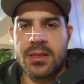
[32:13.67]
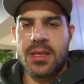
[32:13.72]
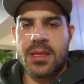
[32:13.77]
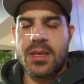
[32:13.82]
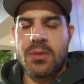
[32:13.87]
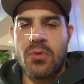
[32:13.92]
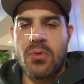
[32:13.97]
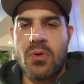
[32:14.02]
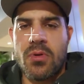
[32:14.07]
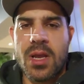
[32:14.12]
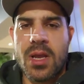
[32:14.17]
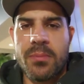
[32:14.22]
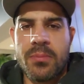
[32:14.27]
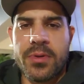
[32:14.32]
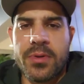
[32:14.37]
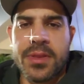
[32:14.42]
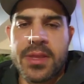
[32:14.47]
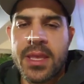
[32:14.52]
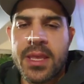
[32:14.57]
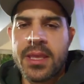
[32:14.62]
she woke up
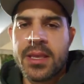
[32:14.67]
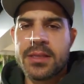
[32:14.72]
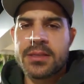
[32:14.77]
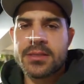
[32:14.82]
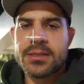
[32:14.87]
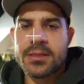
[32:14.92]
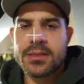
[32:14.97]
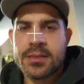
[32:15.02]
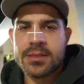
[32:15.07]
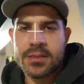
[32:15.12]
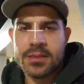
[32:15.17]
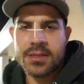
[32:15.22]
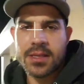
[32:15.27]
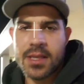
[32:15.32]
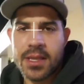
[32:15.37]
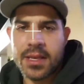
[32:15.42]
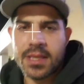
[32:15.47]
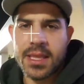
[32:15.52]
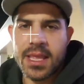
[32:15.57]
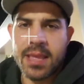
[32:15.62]
with kings and
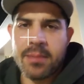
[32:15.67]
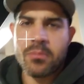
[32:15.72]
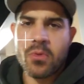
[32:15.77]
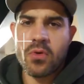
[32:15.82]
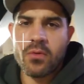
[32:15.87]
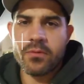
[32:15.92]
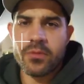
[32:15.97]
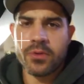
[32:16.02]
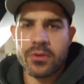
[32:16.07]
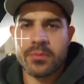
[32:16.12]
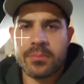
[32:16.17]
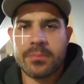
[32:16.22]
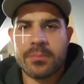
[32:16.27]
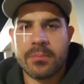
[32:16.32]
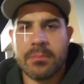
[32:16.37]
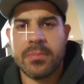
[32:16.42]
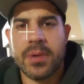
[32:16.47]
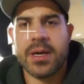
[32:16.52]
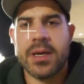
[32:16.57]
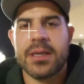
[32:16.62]
game over,
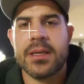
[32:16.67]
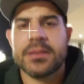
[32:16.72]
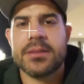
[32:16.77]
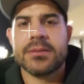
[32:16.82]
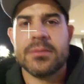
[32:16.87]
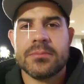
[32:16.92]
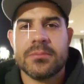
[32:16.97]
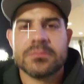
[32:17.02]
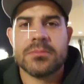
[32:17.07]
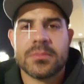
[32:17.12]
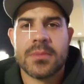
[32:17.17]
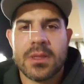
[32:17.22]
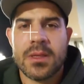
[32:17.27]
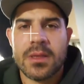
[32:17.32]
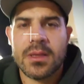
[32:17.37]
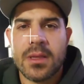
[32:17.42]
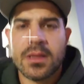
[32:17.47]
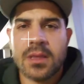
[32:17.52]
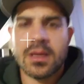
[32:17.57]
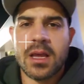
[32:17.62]
but
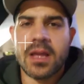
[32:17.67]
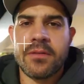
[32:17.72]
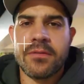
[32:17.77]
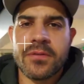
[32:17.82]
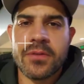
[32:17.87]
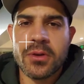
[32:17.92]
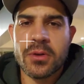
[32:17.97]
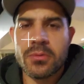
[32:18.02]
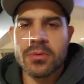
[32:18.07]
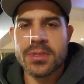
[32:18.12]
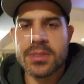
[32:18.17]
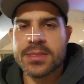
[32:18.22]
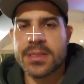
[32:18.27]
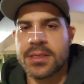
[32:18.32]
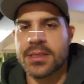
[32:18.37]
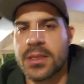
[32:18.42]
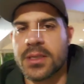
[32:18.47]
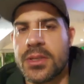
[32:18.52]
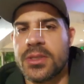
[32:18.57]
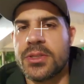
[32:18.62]
I feel it was
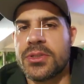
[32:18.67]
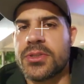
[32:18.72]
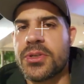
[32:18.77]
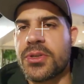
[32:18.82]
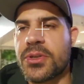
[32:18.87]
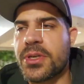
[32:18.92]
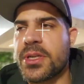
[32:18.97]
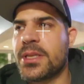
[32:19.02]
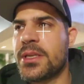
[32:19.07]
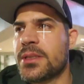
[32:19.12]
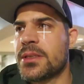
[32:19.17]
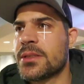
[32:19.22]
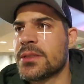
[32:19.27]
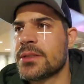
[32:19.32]
a good turning.